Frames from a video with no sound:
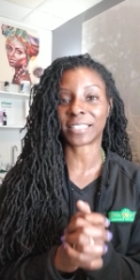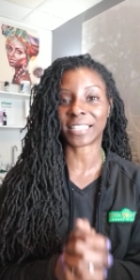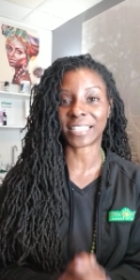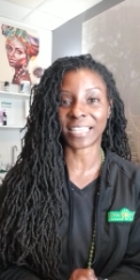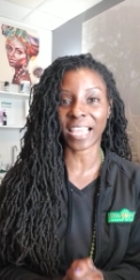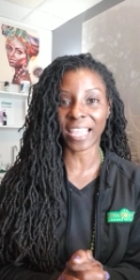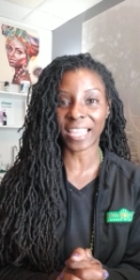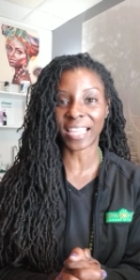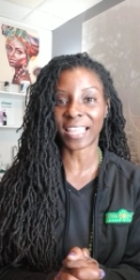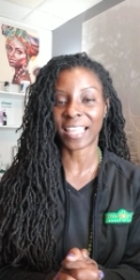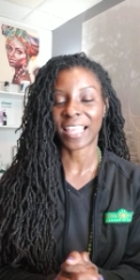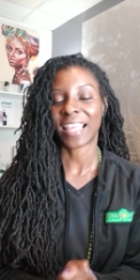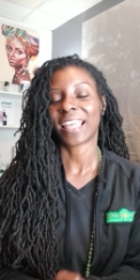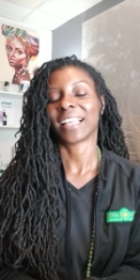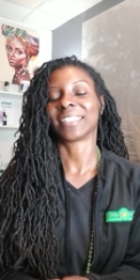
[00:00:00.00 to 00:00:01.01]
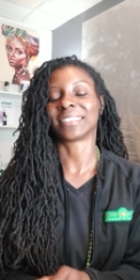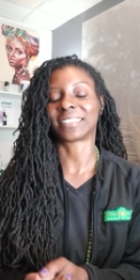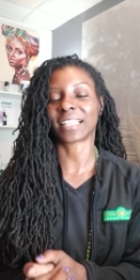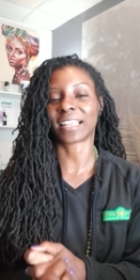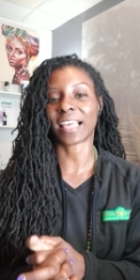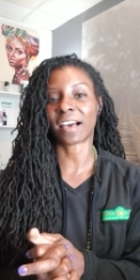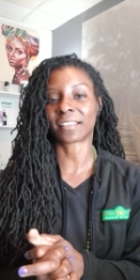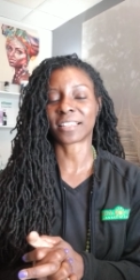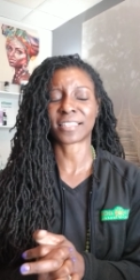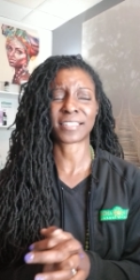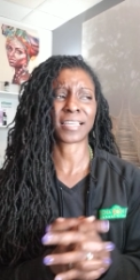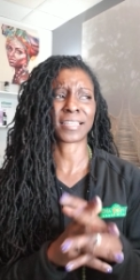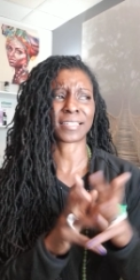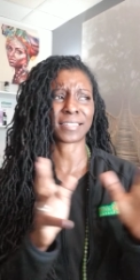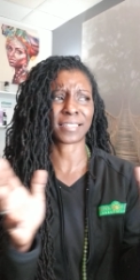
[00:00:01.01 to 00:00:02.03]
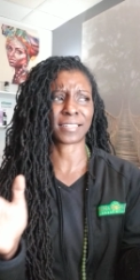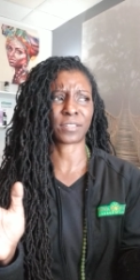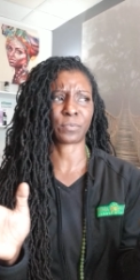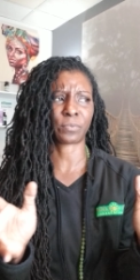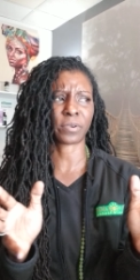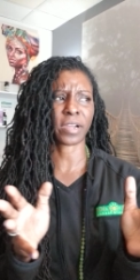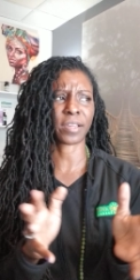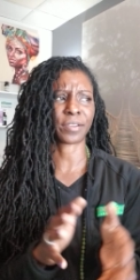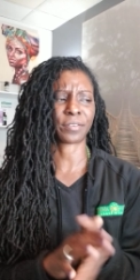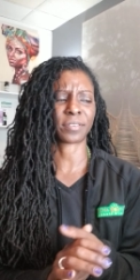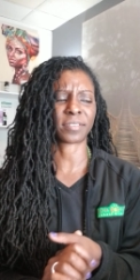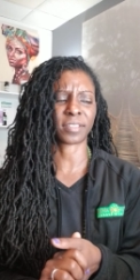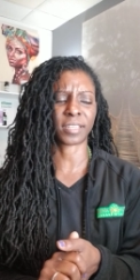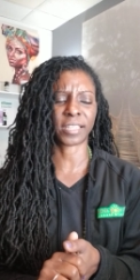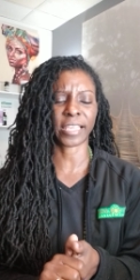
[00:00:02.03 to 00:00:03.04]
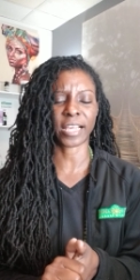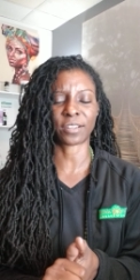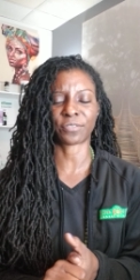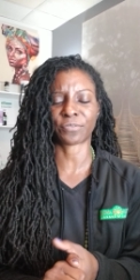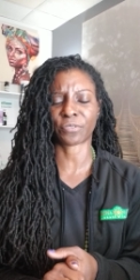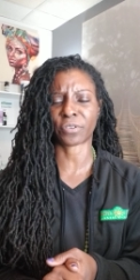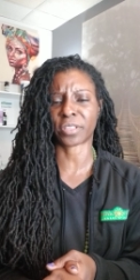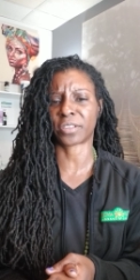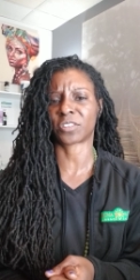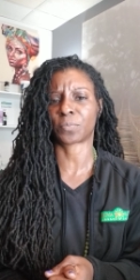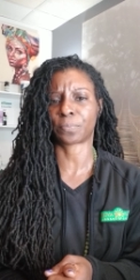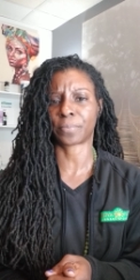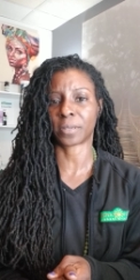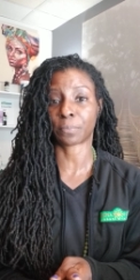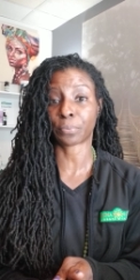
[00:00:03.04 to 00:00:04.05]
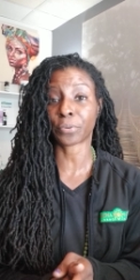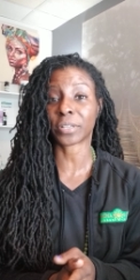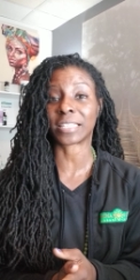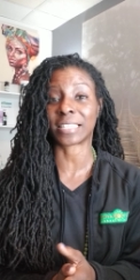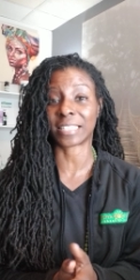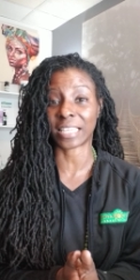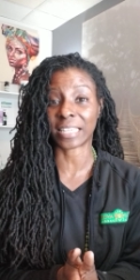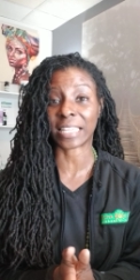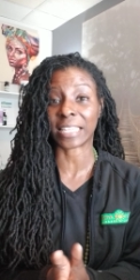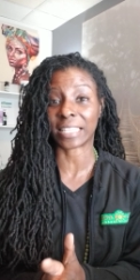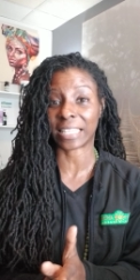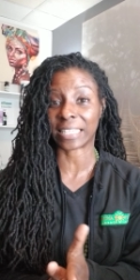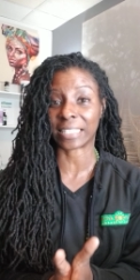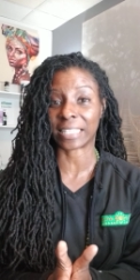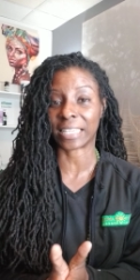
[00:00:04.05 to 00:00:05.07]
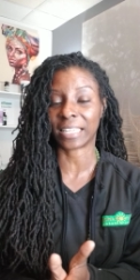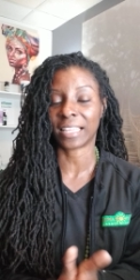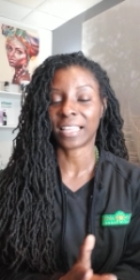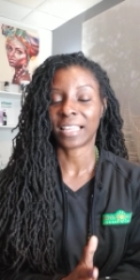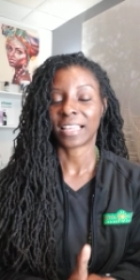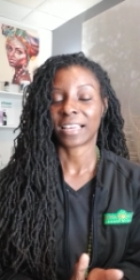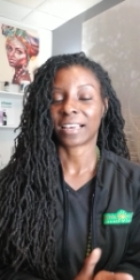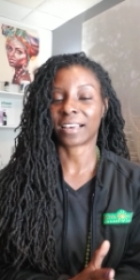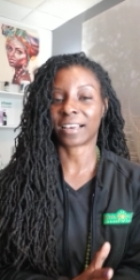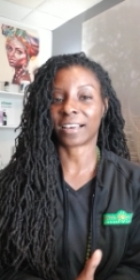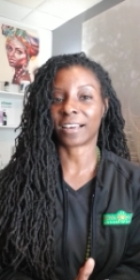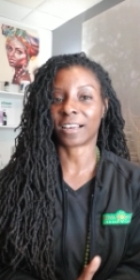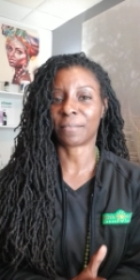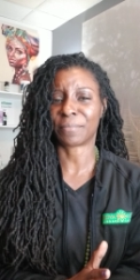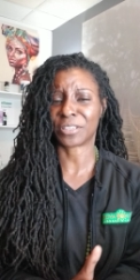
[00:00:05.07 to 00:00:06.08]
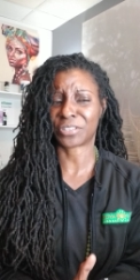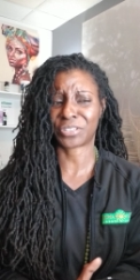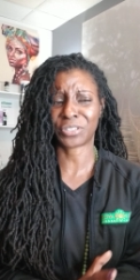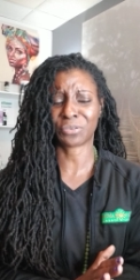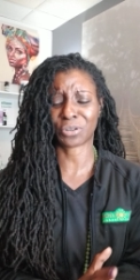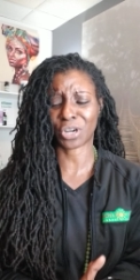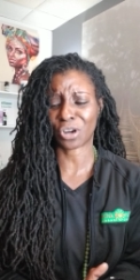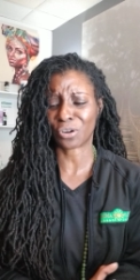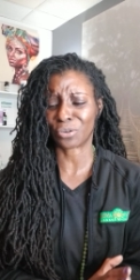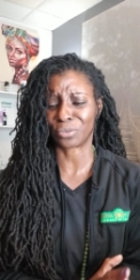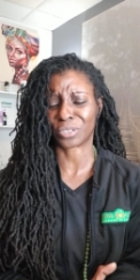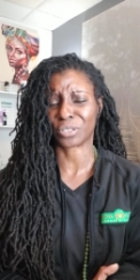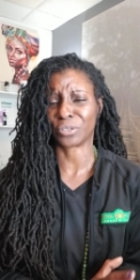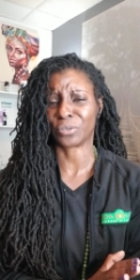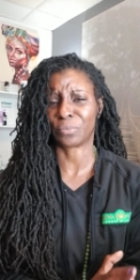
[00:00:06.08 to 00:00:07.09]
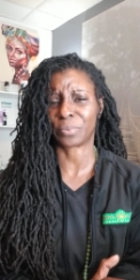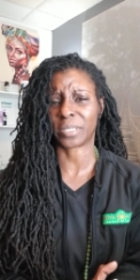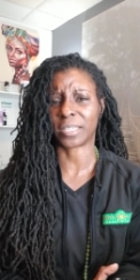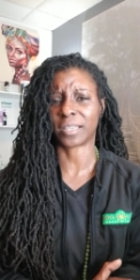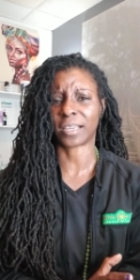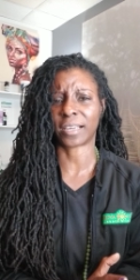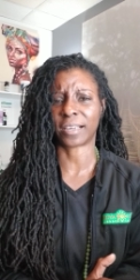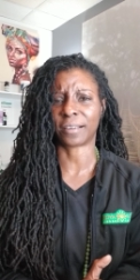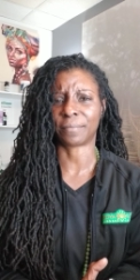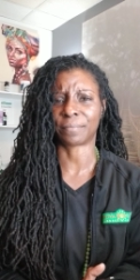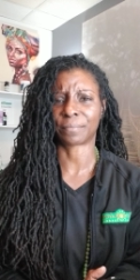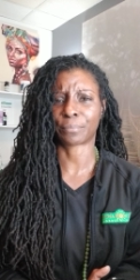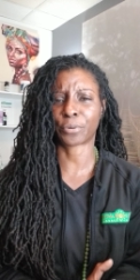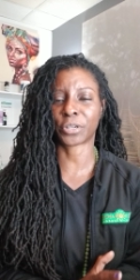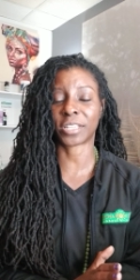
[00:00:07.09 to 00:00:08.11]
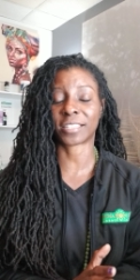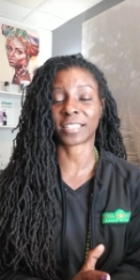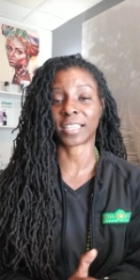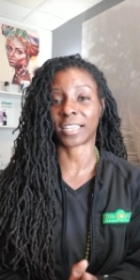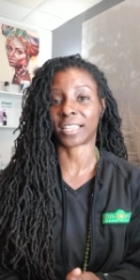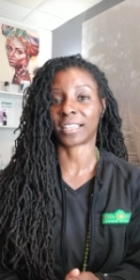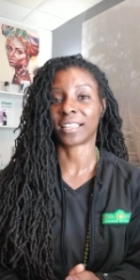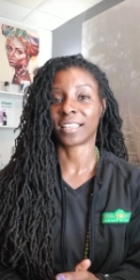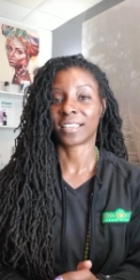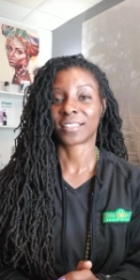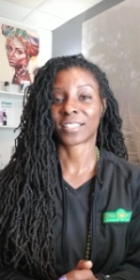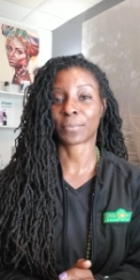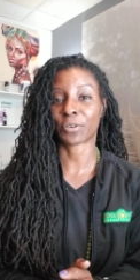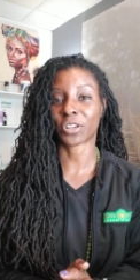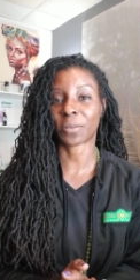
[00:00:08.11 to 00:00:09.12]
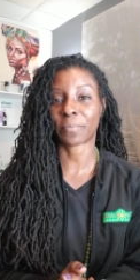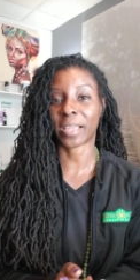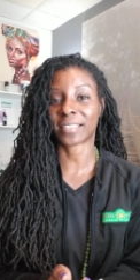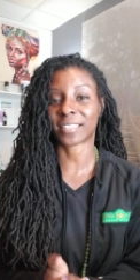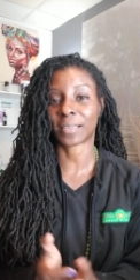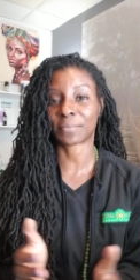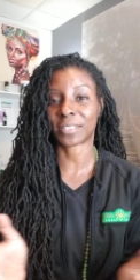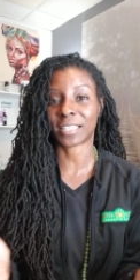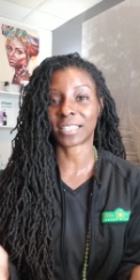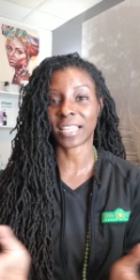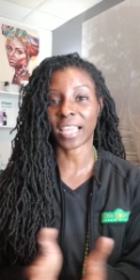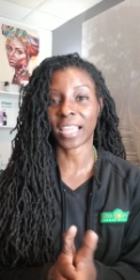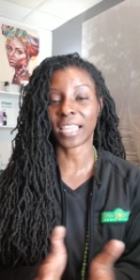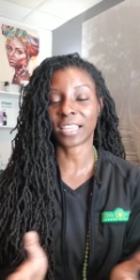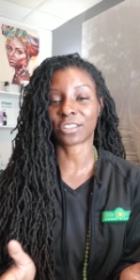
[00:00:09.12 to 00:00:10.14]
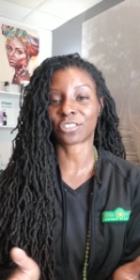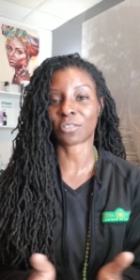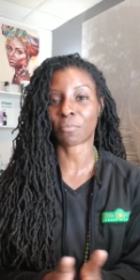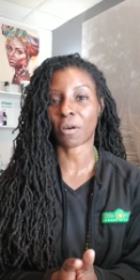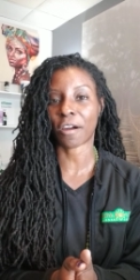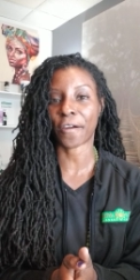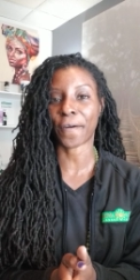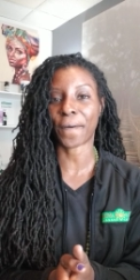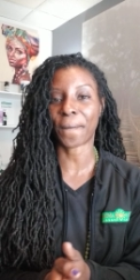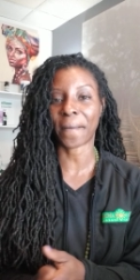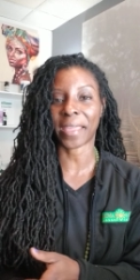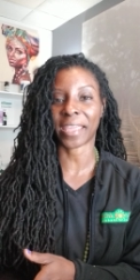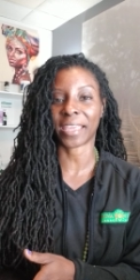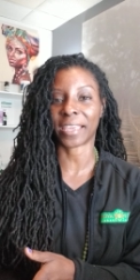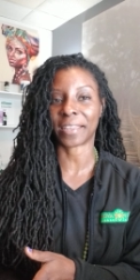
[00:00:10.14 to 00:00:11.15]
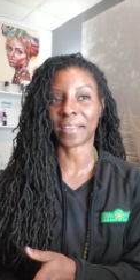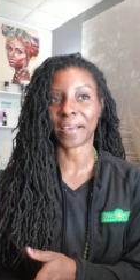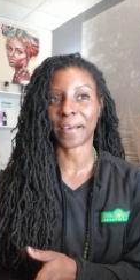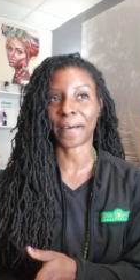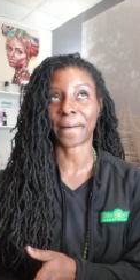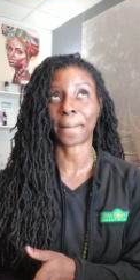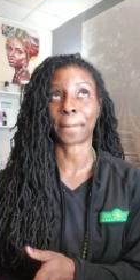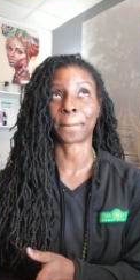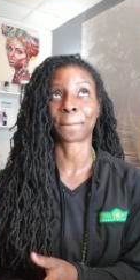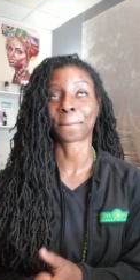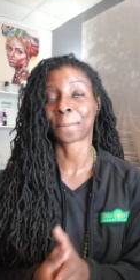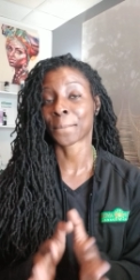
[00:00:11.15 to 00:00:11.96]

today and sit it out in the sun since we're out here in Southern California. It's been pretty sunny lately. Uh, it's still cold though, but um, pretty sunny. So I'm going to make some today and tomorrow and um,